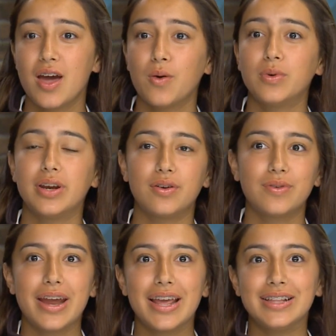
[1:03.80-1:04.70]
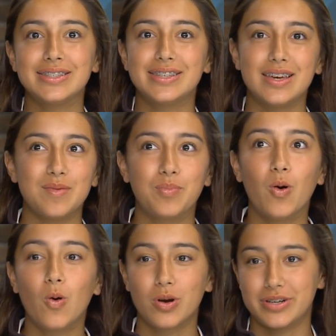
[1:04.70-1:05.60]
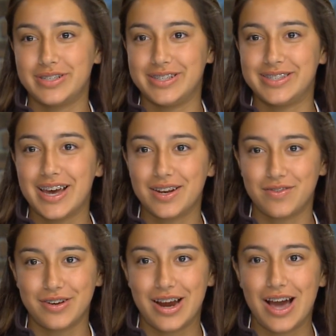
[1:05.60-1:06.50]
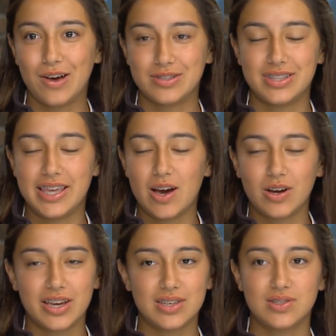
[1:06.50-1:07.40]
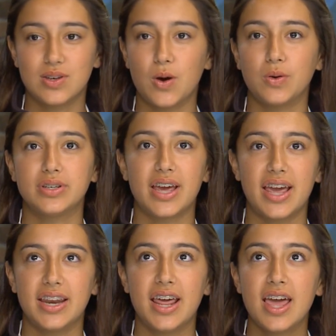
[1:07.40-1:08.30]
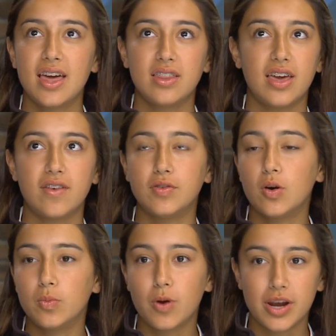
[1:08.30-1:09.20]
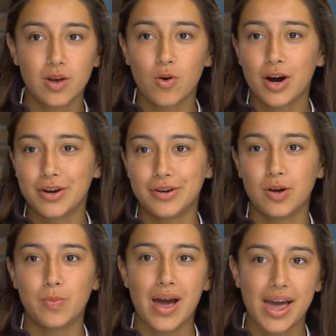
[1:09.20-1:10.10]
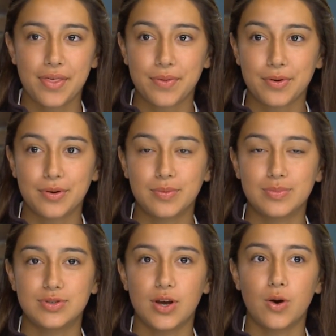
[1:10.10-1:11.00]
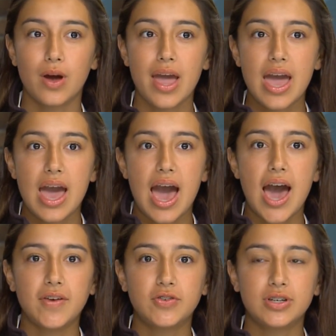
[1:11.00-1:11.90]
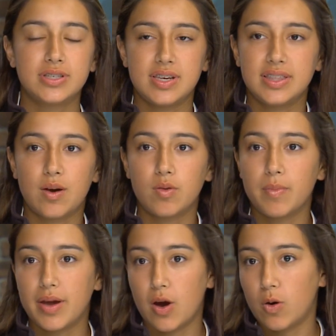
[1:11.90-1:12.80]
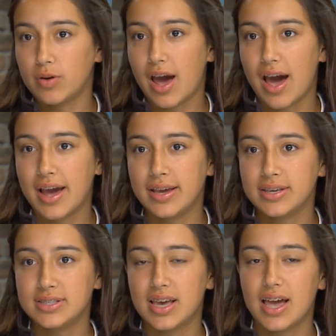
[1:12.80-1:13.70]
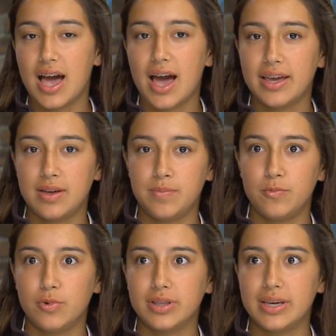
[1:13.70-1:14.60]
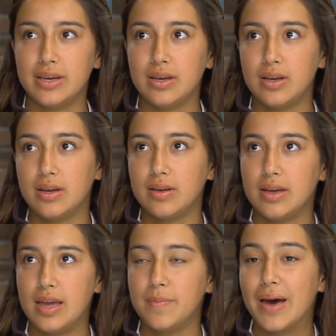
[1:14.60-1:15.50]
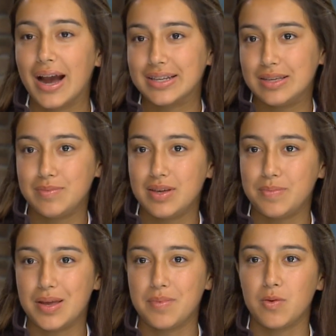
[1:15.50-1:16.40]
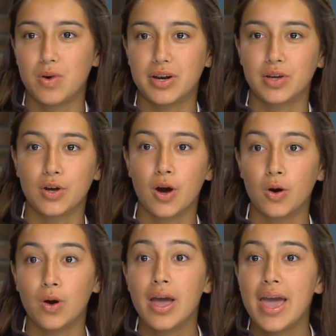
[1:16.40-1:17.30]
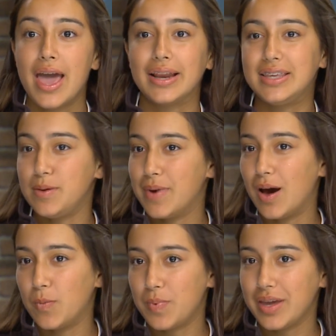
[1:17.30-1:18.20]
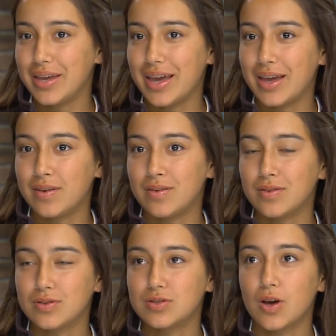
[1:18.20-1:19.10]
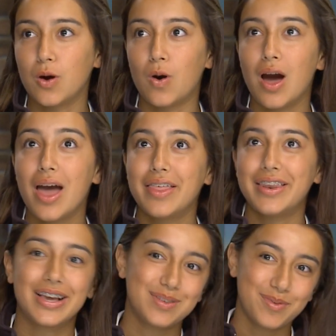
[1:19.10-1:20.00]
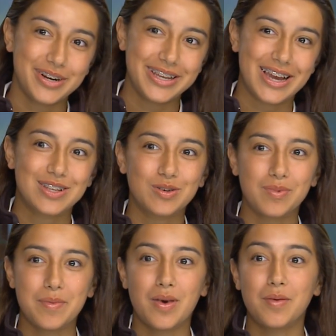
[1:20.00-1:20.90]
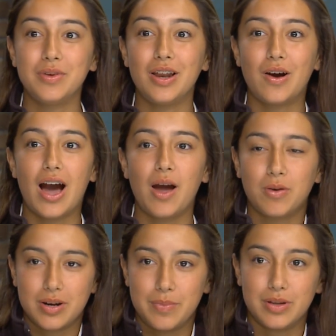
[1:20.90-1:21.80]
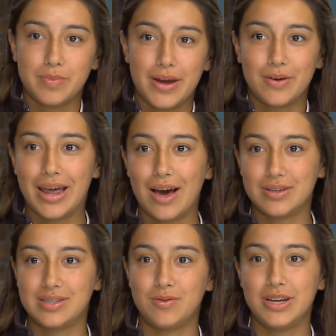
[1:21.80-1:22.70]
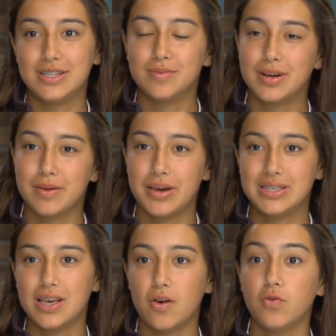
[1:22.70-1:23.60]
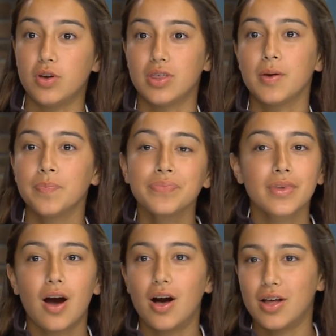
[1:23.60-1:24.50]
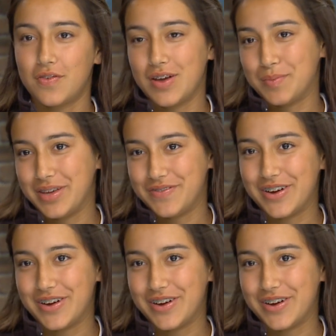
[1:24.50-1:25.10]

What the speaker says: When it rains, it pours inside of their house and they all get soaked and they have no running water, no bathroom. So after seeing that with my own eyes, it really impacted me and made me want to go and keep helping. And so the next morning I told my mom, I want to build my own house and raise the money myself with all our family and